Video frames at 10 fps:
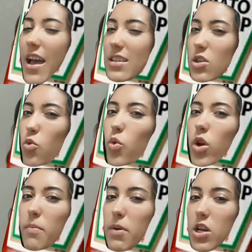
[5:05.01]
as you
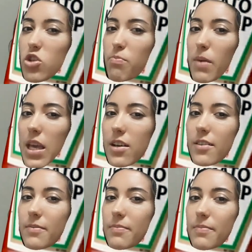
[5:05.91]
would a British
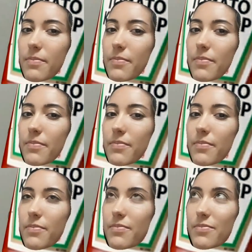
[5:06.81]
meal
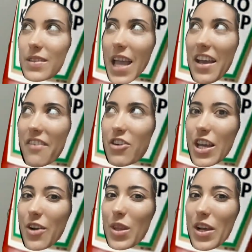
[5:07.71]
take
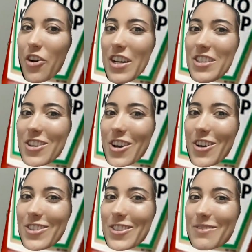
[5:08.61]
everything with a grain of
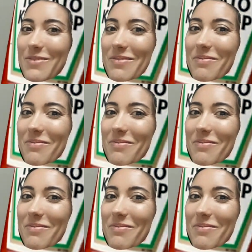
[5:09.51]
salt.